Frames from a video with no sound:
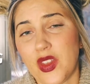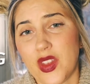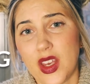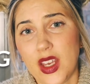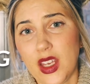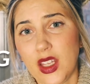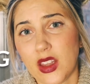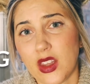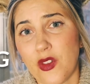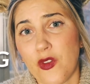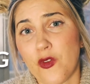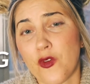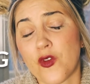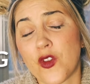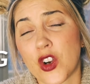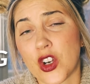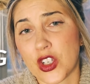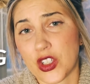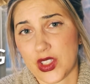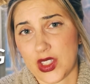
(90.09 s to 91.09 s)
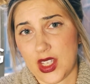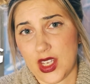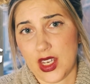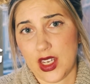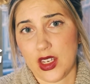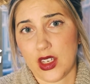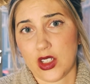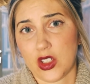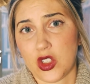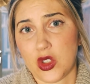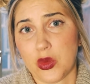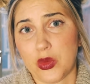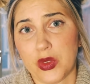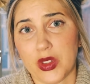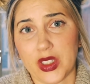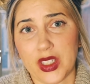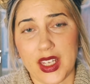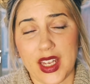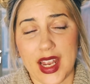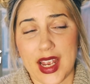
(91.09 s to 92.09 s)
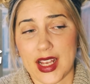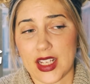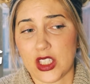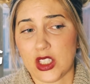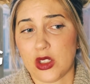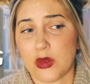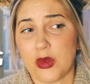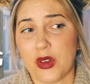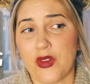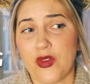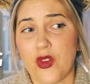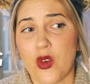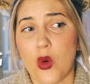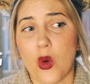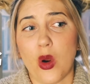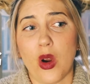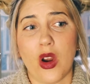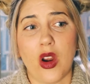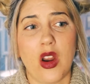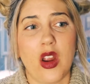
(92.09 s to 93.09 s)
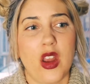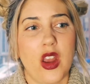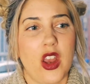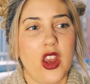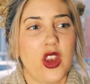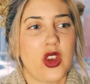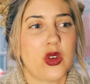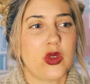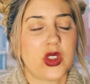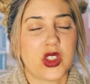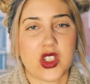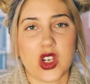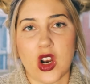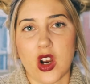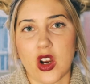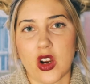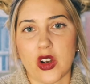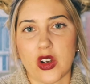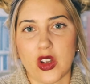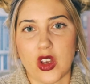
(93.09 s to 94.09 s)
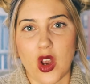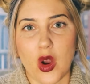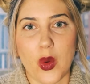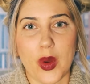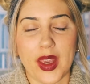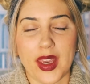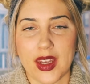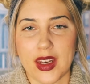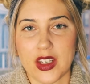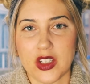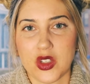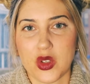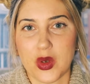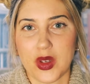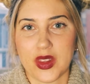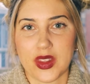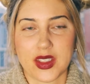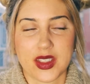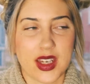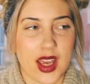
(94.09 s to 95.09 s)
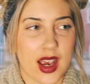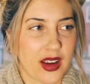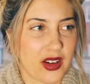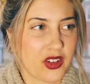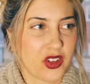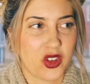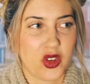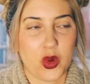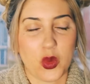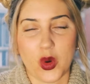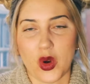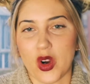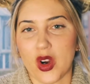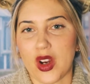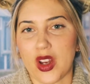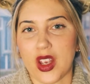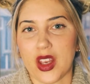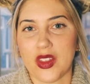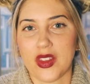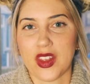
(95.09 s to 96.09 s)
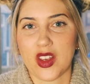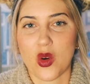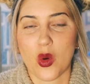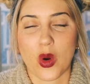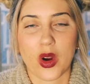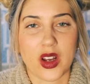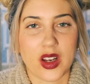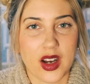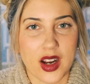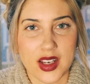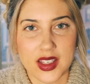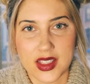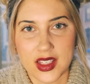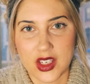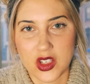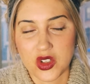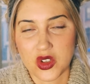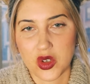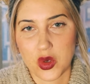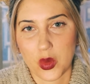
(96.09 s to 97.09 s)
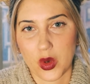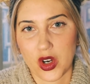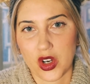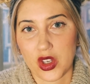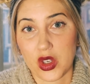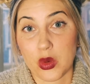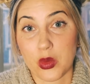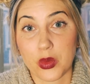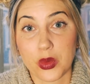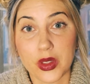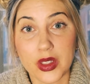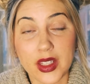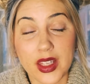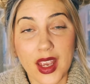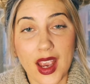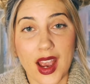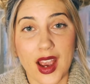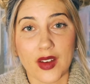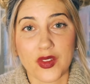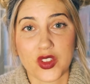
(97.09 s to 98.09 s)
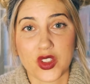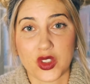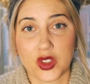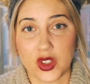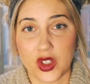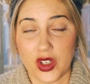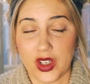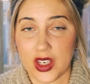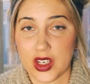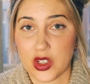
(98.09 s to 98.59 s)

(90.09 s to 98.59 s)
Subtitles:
think the first thing to really answer before you start going in and doing the technical work and the organizational work, you really have to look